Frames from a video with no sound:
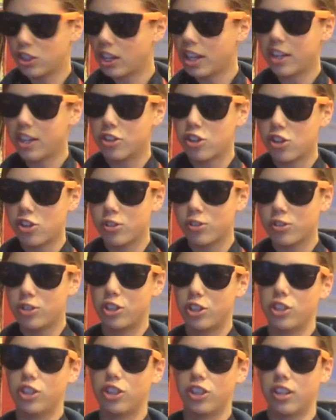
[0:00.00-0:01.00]
say adieu
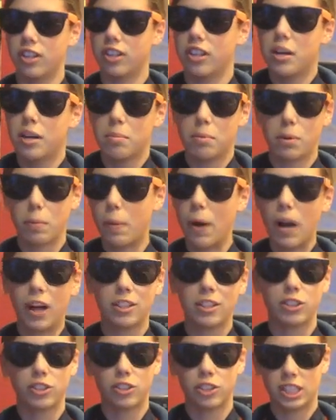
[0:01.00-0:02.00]
to your
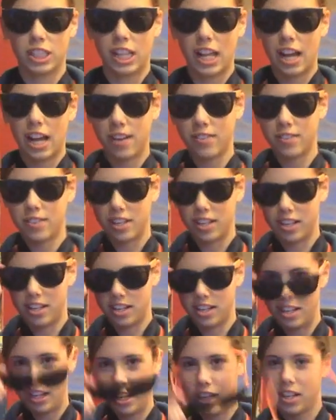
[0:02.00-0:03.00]
preposterous lives and
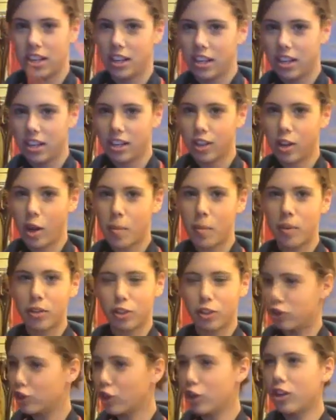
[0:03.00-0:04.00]
come
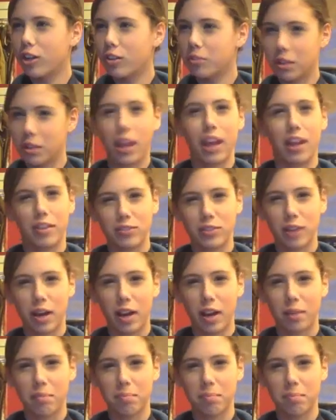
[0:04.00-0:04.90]
on the journey of a lifetime.